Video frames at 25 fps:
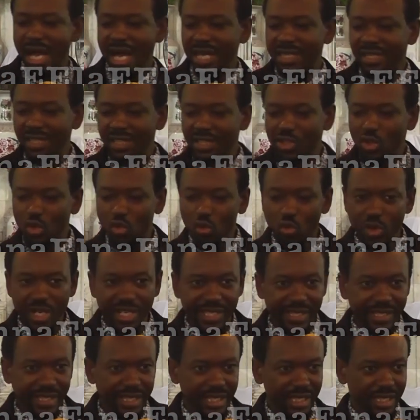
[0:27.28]
and he
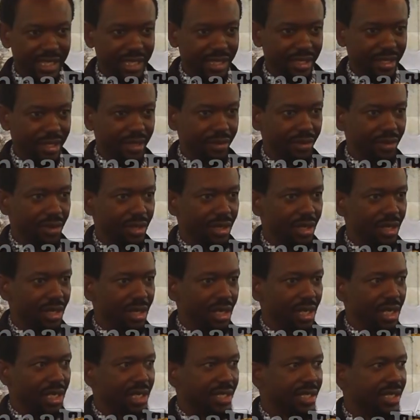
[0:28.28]
squeezed it
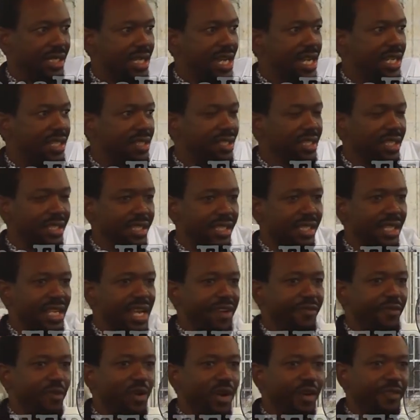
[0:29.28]
and said, this
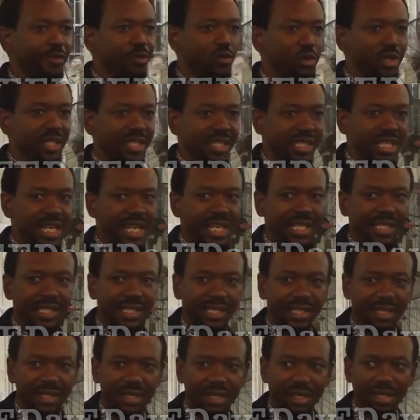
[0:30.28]
level of
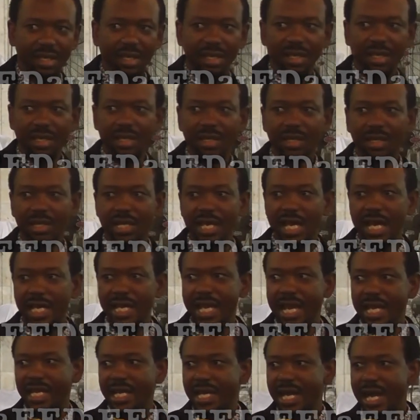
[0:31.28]
Christians, they are
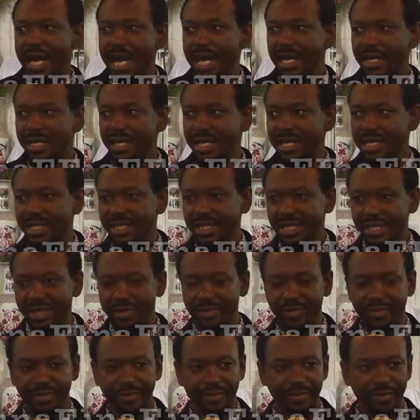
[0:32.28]
like
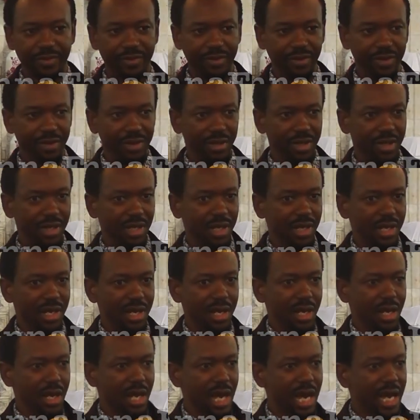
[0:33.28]
handkerchief.
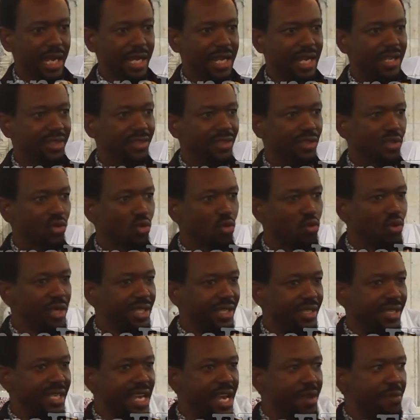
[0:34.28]
I can
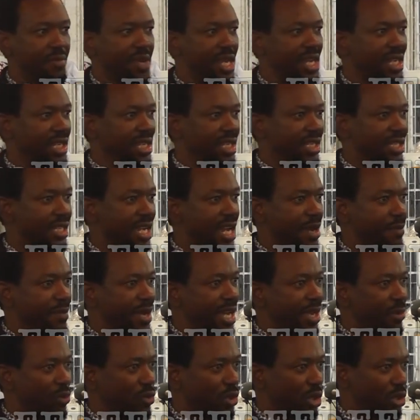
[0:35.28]
squeeze them anytime
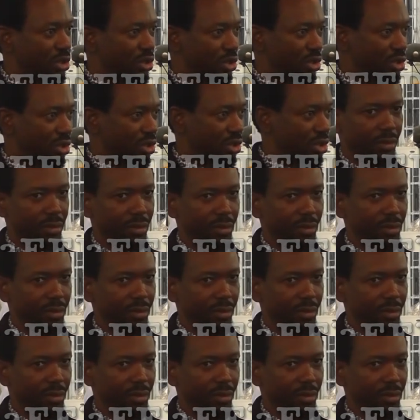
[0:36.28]
I want.